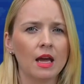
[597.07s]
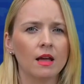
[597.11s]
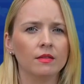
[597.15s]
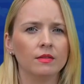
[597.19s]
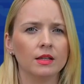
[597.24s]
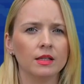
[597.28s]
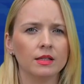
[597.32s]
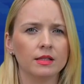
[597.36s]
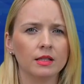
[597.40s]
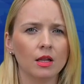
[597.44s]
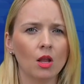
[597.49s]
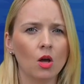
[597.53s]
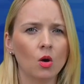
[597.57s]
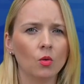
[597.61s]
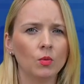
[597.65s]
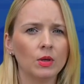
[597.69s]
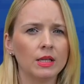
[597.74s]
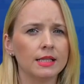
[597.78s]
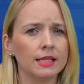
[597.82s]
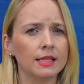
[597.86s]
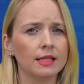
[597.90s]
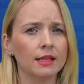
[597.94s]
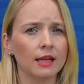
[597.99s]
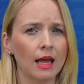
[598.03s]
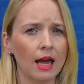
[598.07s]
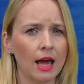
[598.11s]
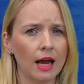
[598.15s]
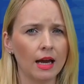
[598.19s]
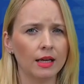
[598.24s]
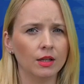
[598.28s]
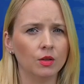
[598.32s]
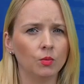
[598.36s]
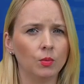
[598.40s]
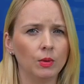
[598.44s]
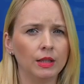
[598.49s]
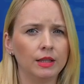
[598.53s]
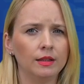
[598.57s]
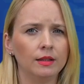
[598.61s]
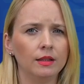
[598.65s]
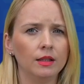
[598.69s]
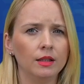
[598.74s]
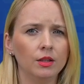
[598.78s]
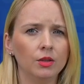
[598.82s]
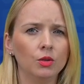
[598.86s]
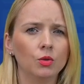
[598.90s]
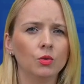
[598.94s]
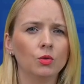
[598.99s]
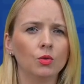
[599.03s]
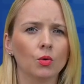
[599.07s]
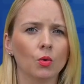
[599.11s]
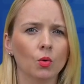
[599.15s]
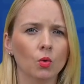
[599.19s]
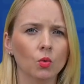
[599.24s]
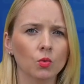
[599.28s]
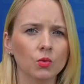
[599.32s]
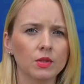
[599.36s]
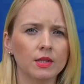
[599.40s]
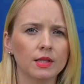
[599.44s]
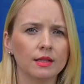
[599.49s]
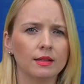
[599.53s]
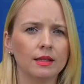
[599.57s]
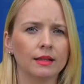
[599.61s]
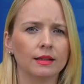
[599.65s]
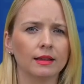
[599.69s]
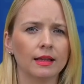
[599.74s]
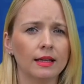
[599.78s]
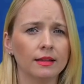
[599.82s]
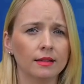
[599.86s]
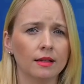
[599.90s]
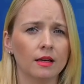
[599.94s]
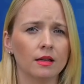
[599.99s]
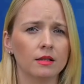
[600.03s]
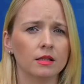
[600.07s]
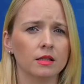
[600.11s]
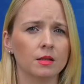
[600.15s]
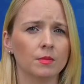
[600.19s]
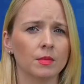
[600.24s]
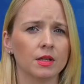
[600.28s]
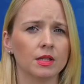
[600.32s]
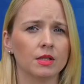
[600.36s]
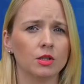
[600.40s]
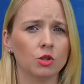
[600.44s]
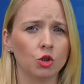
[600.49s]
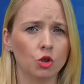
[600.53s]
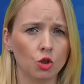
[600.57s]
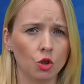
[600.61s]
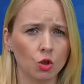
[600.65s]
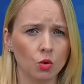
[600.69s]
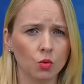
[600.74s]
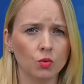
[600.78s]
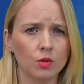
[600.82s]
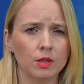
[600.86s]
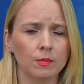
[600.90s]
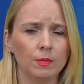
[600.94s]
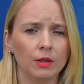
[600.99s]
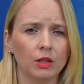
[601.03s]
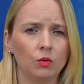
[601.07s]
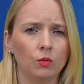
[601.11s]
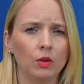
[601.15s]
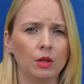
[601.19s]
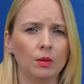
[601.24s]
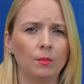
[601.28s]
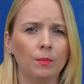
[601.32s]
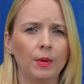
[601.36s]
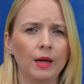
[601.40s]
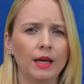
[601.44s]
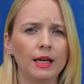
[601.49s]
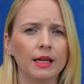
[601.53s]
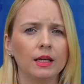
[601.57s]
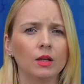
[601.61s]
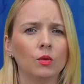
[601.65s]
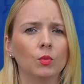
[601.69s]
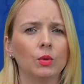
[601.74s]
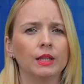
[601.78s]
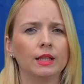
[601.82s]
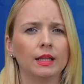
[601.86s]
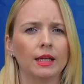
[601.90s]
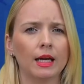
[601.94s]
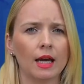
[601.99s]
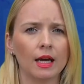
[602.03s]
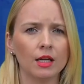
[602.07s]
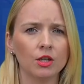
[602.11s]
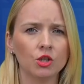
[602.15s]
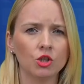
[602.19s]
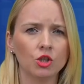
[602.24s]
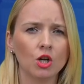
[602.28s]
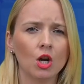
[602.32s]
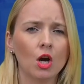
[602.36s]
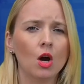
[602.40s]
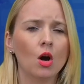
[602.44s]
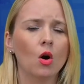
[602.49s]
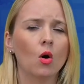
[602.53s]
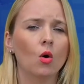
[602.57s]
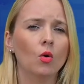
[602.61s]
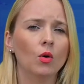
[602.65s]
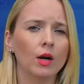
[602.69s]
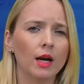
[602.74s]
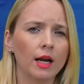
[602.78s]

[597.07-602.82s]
This law is in line with EU rules that let customers choose between paying with cash or